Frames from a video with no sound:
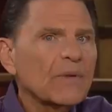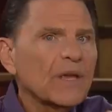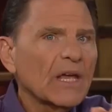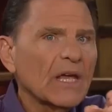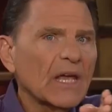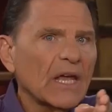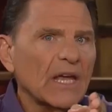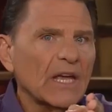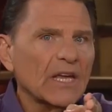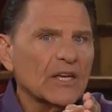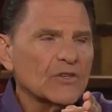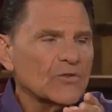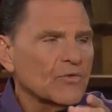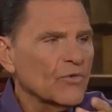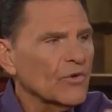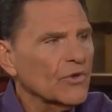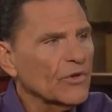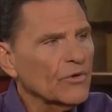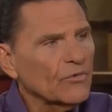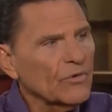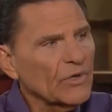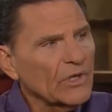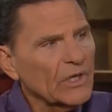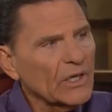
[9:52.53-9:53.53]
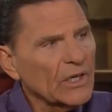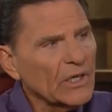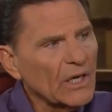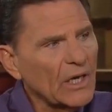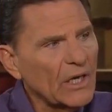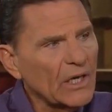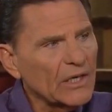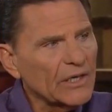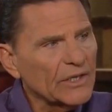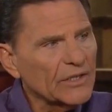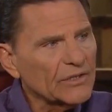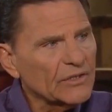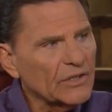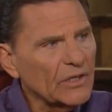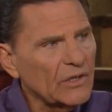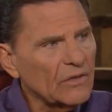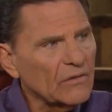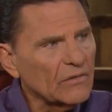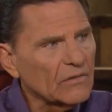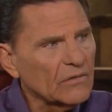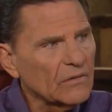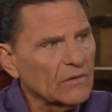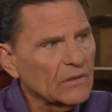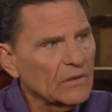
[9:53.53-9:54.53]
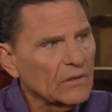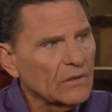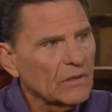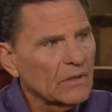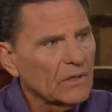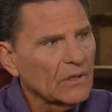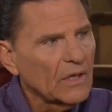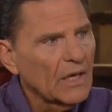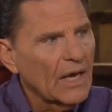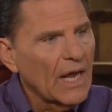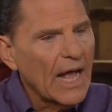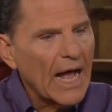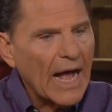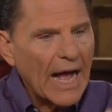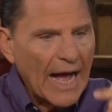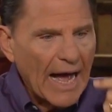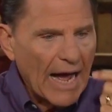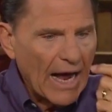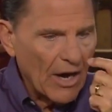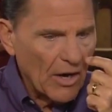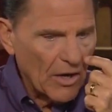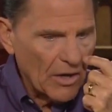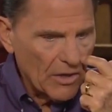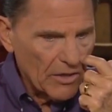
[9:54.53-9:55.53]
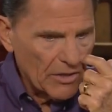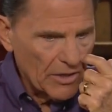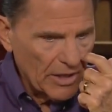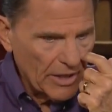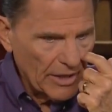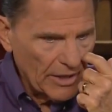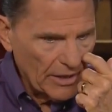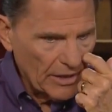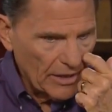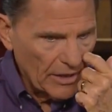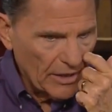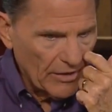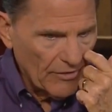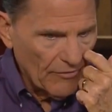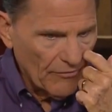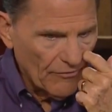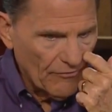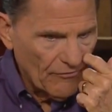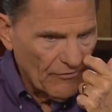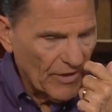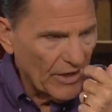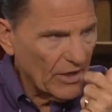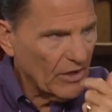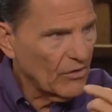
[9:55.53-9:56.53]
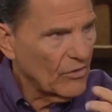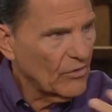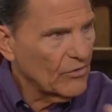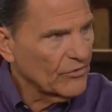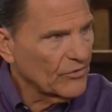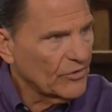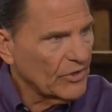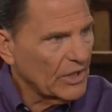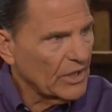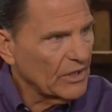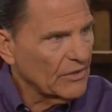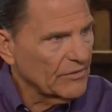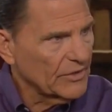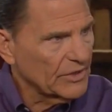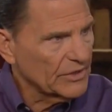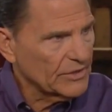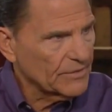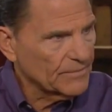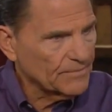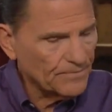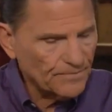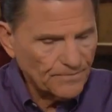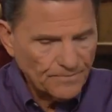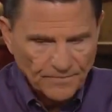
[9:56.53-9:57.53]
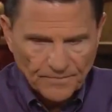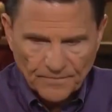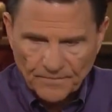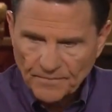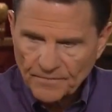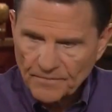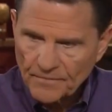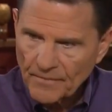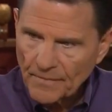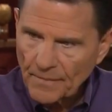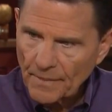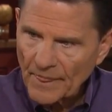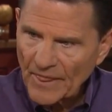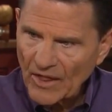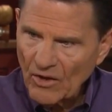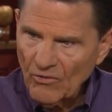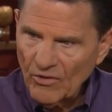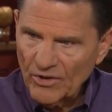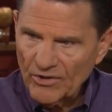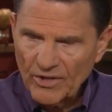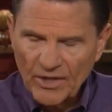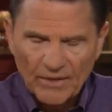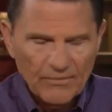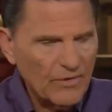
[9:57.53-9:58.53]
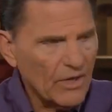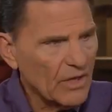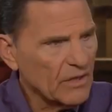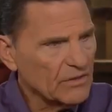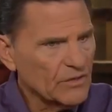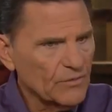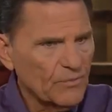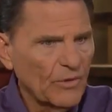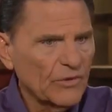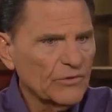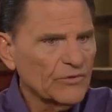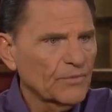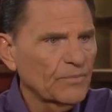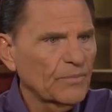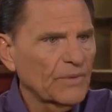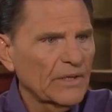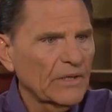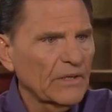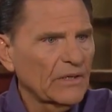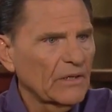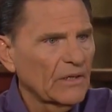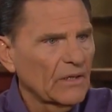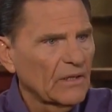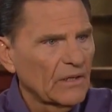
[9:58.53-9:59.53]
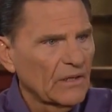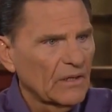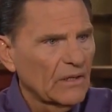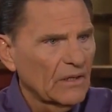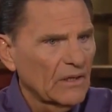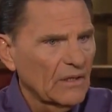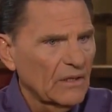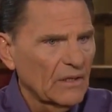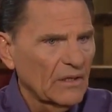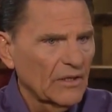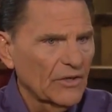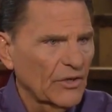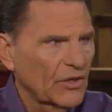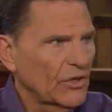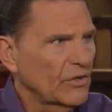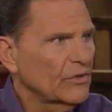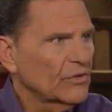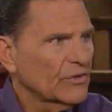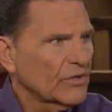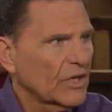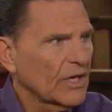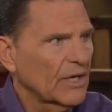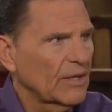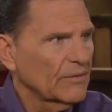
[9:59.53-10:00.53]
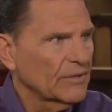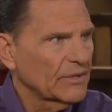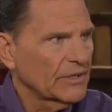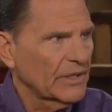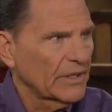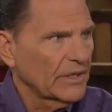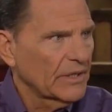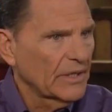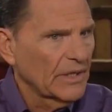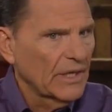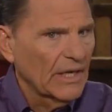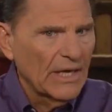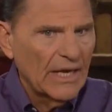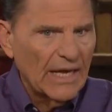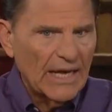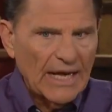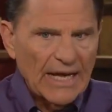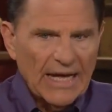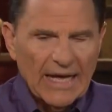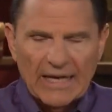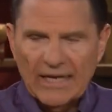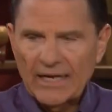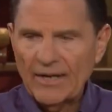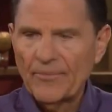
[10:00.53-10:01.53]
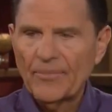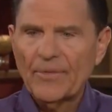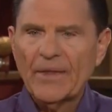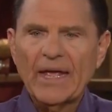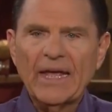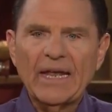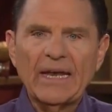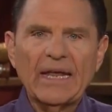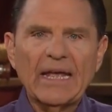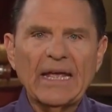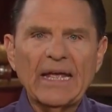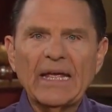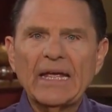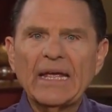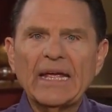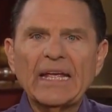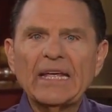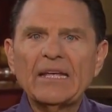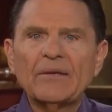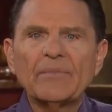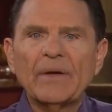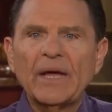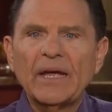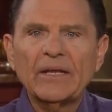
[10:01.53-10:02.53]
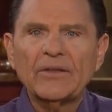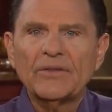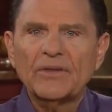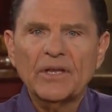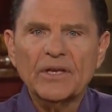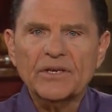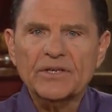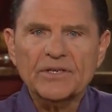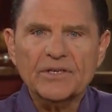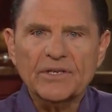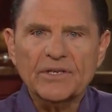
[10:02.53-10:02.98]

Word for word: begins where the will of God is known. I heard a uh, fellow on television one time, it's uh, supposed to be a uh, news commentary. And, and he, he made this